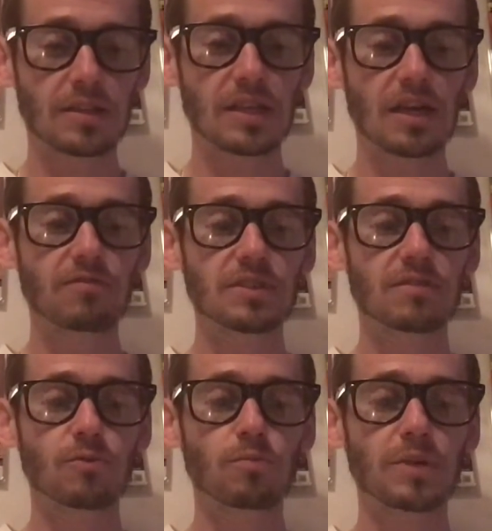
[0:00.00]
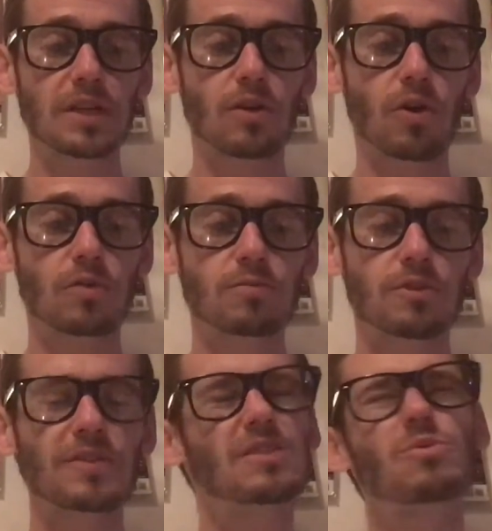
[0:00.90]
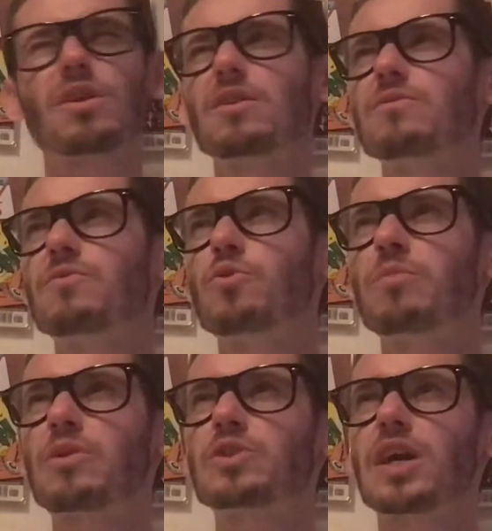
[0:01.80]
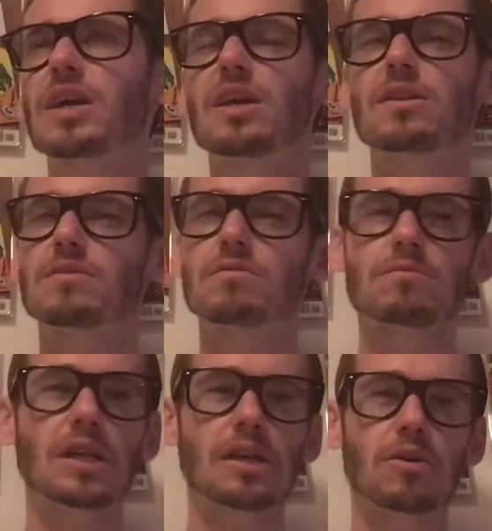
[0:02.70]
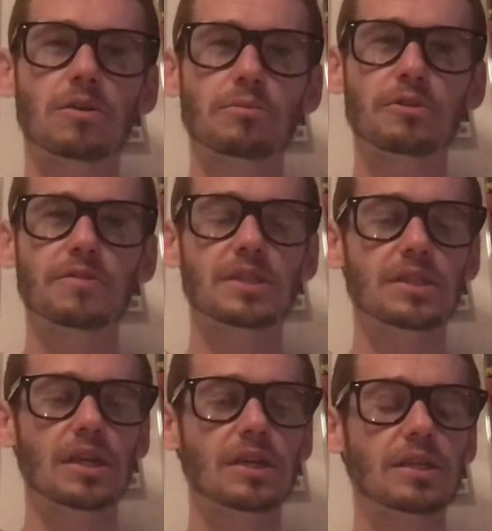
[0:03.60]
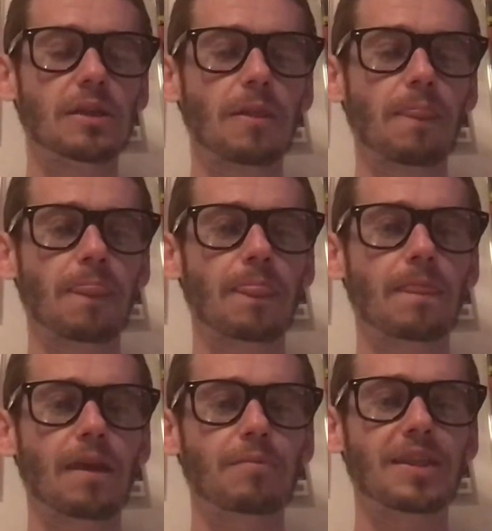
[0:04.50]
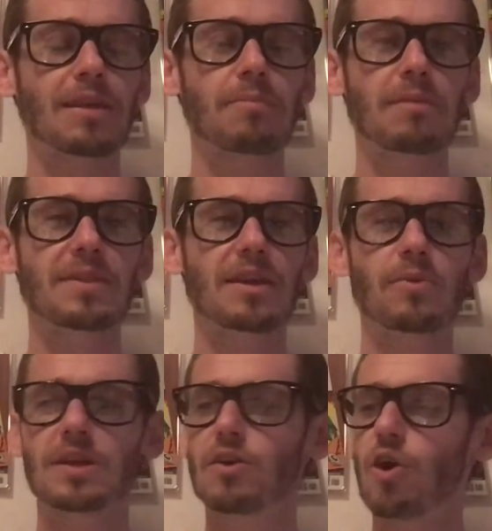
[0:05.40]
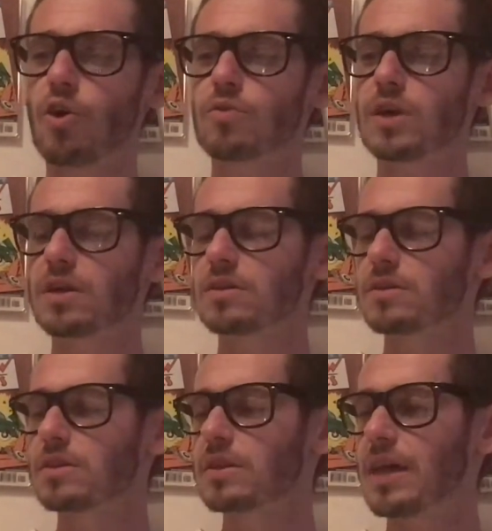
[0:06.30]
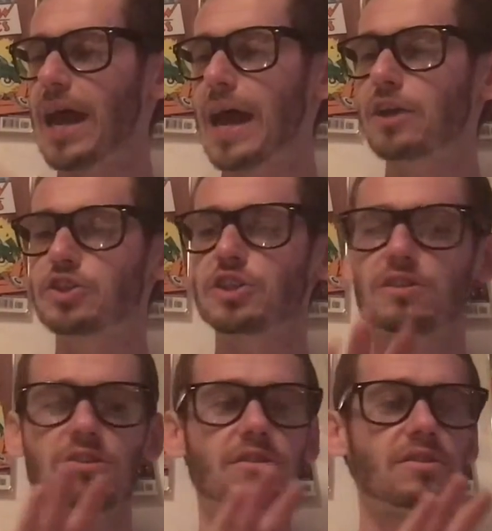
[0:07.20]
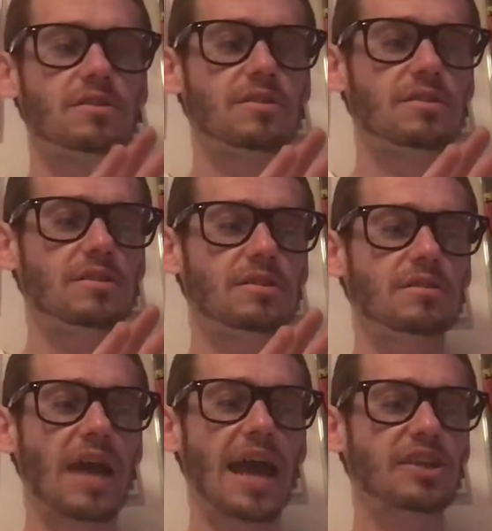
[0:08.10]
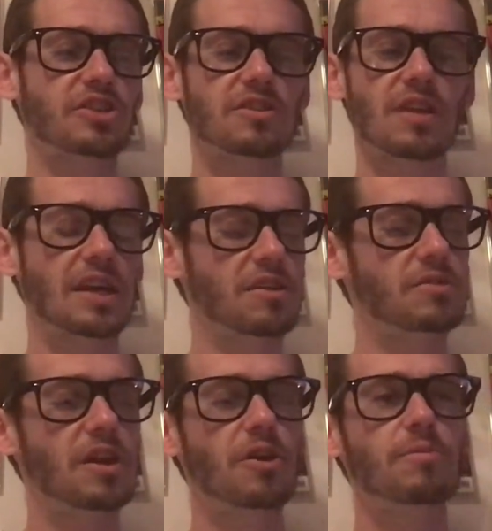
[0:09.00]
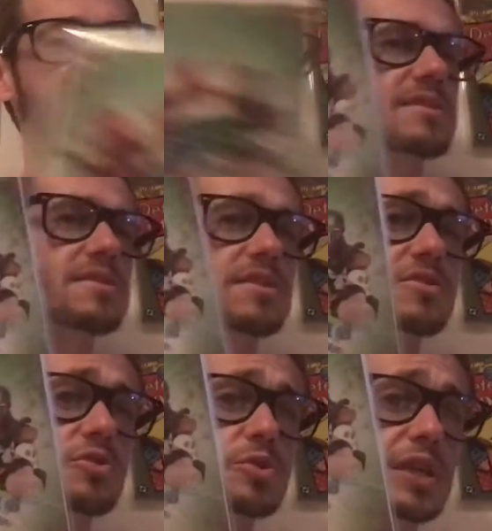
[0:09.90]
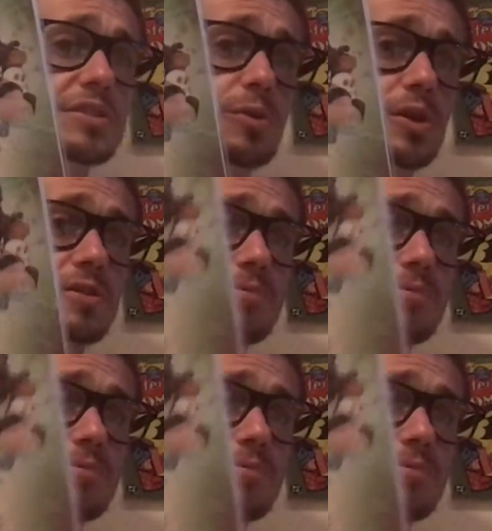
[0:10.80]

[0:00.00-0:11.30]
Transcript: The others have all been horror movies, although Full Metal Jacket, that's not really a horror movie, is it? I think maybe they went horror, action, I don't know, but this is Suicide Squad.